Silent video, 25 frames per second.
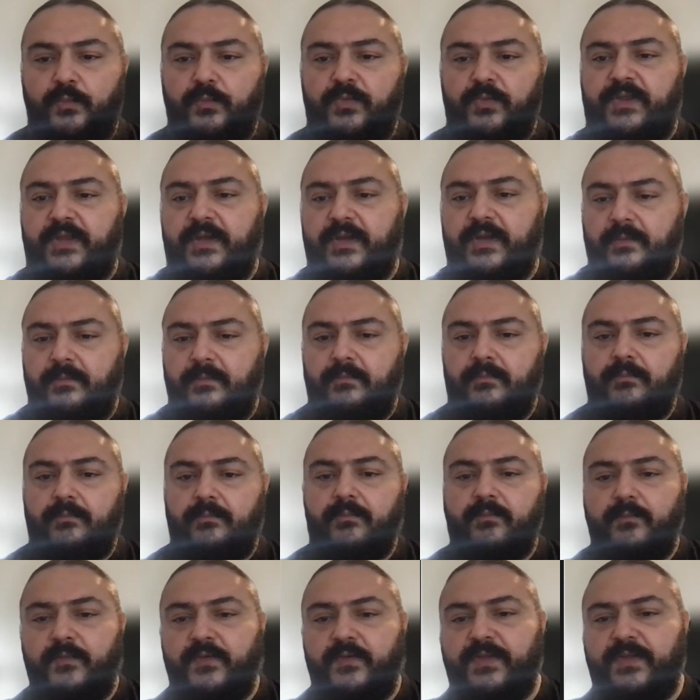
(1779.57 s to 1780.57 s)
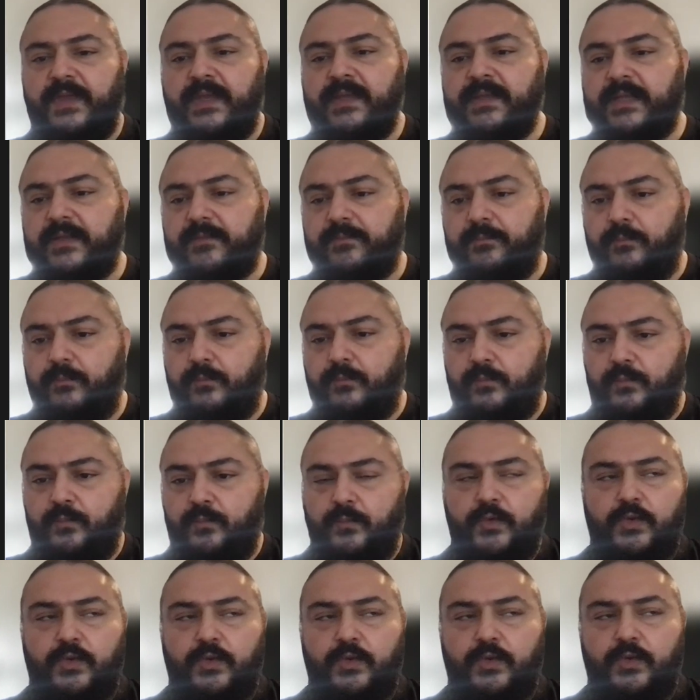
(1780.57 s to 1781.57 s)
The thing that
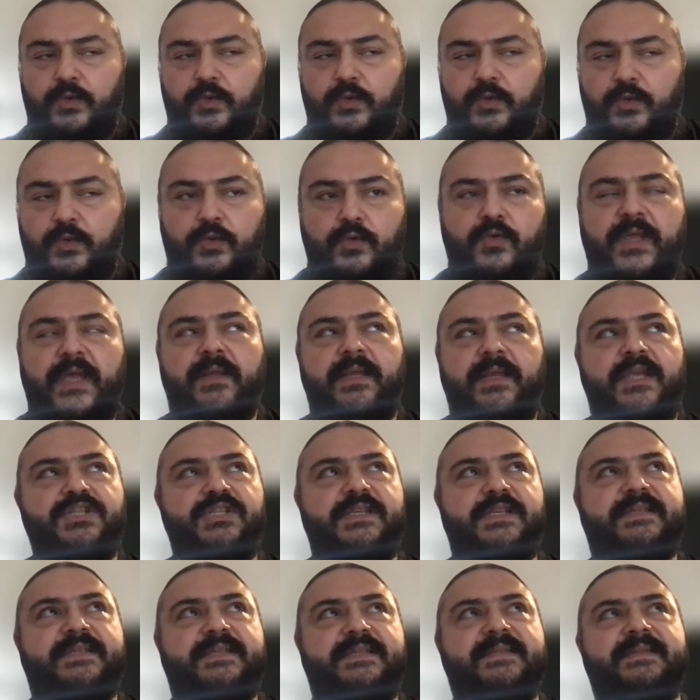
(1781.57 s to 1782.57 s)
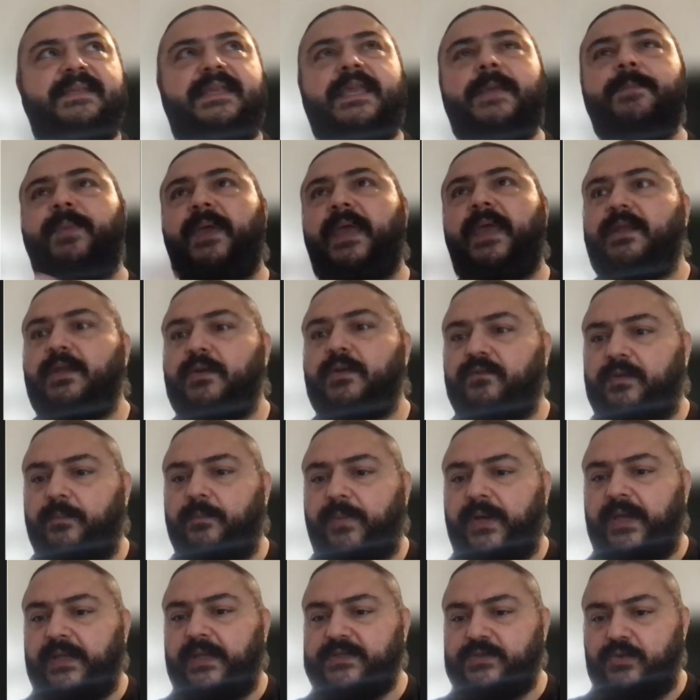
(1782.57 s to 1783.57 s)
you can't actually skip any of the
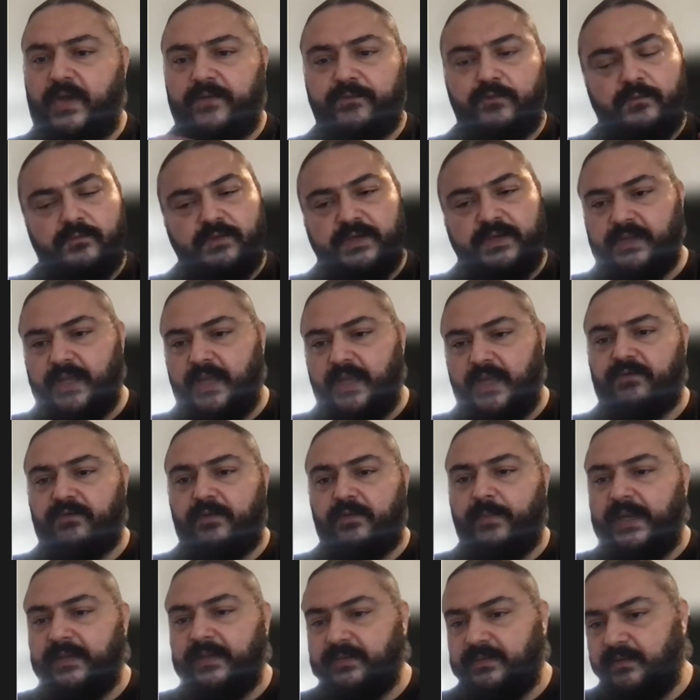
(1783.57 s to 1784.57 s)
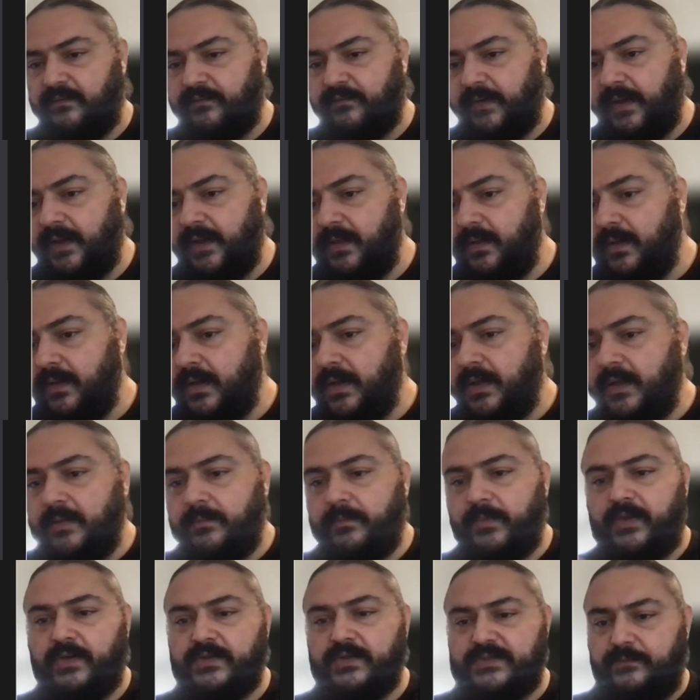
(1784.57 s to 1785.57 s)
bytes. You have to read every byte in the file,
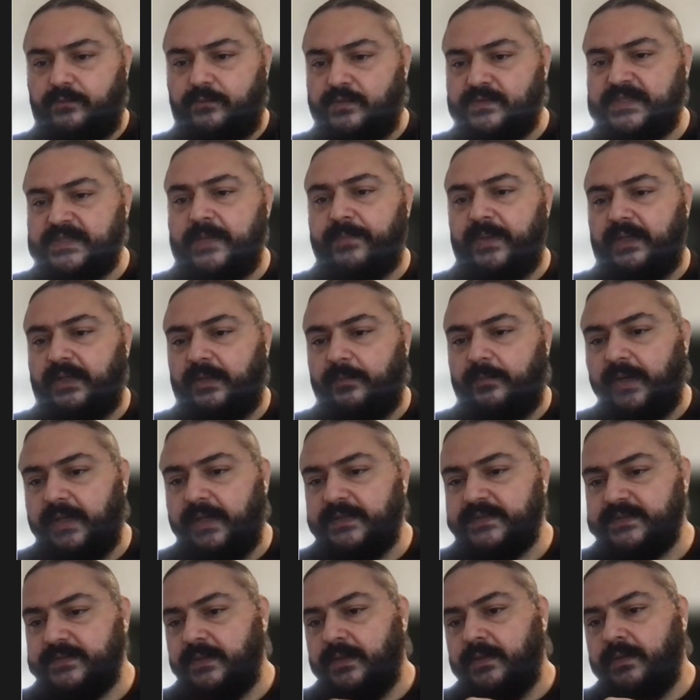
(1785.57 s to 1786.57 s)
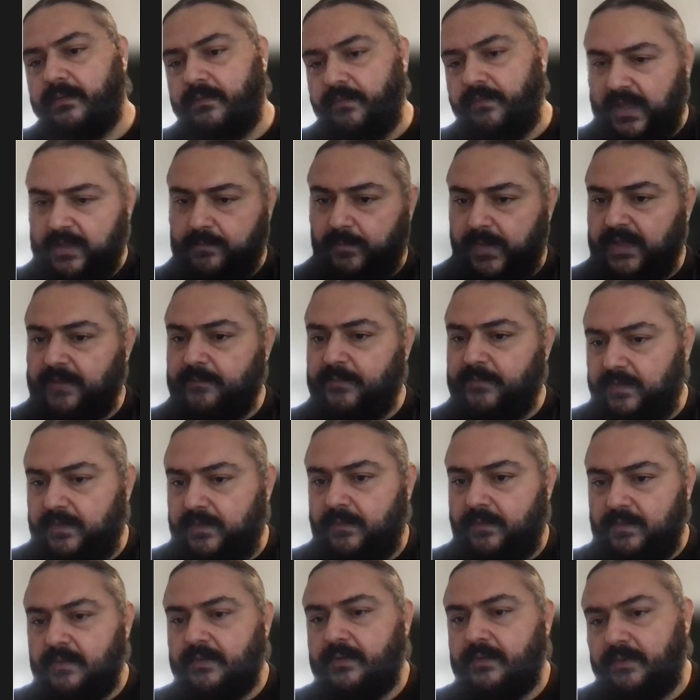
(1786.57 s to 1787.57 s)
because if you skip any bytes, that might be
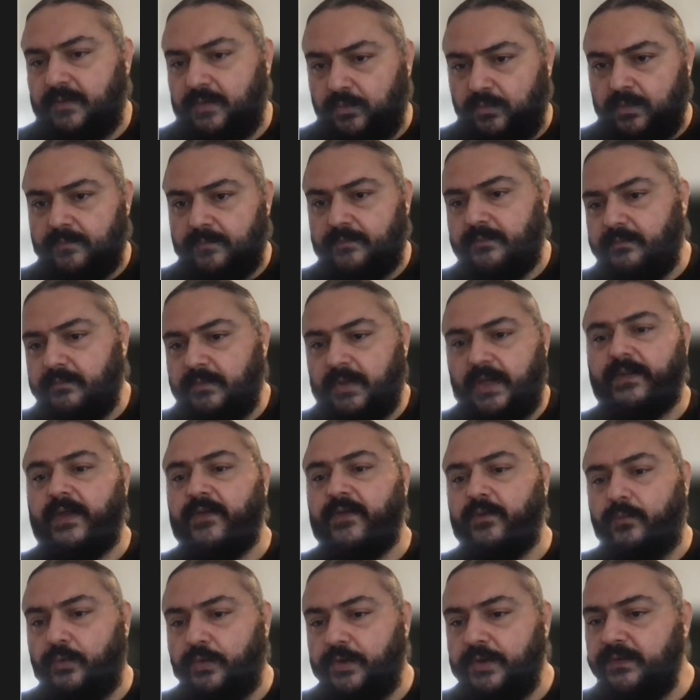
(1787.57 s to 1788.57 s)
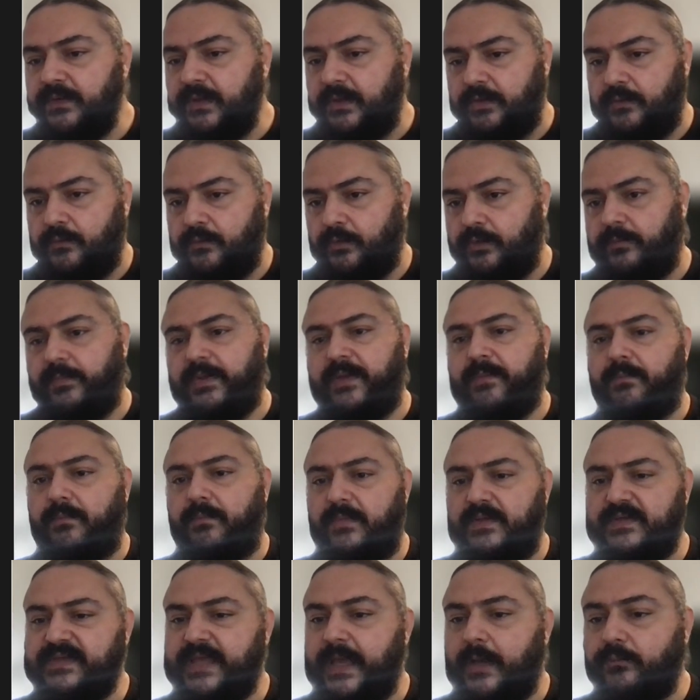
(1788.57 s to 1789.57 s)
another word and you would be
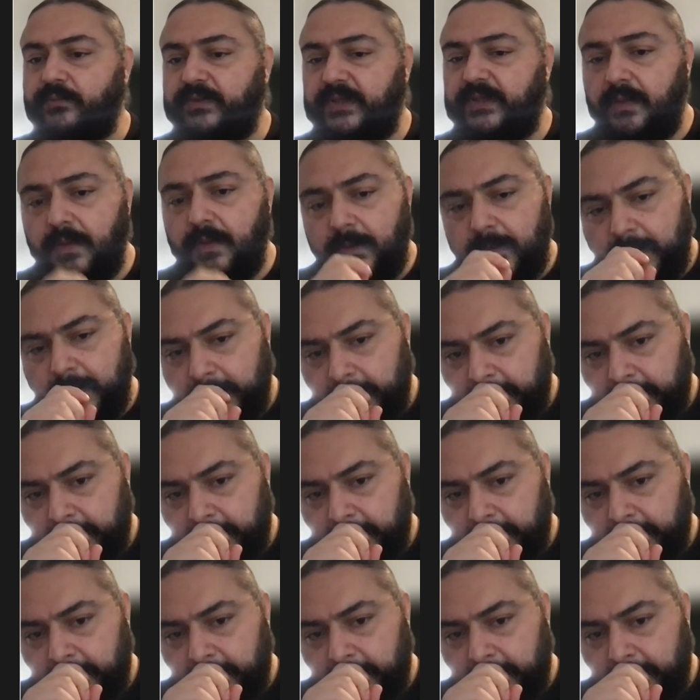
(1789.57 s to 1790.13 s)
miscounting.